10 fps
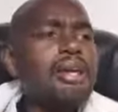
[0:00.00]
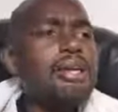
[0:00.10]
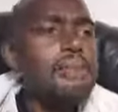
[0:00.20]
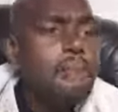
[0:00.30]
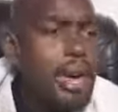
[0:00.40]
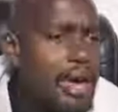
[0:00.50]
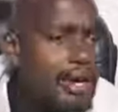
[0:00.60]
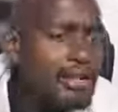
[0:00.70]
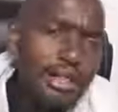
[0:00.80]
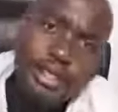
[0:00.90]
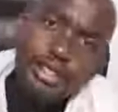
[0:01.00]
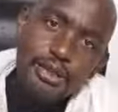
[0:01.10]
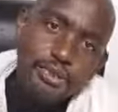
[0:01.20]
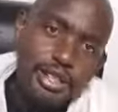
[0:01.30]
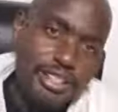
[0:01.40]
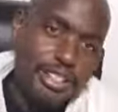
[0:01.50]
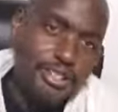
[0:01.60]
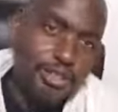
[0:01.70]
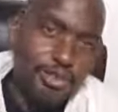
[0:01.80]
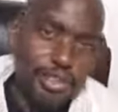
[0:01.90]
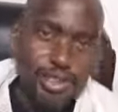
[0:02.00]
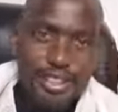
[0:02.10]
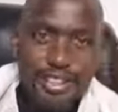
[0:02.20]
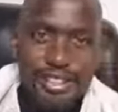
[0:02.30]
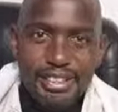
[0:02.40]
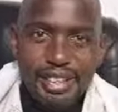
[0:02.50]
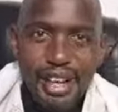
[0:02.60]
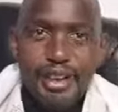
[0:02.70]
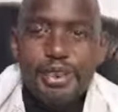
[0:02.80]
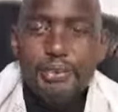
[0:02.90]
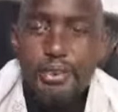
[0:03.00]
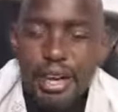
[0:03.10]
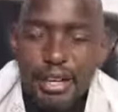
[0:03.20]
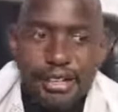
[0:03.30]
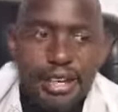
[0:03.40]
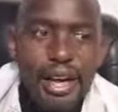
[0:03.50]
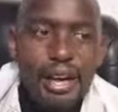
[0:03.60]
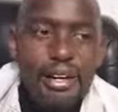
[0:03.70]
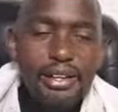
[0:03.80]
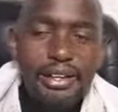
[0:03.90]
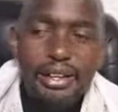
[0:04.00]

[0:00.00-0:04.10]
Remain in the presence of God. Remain there.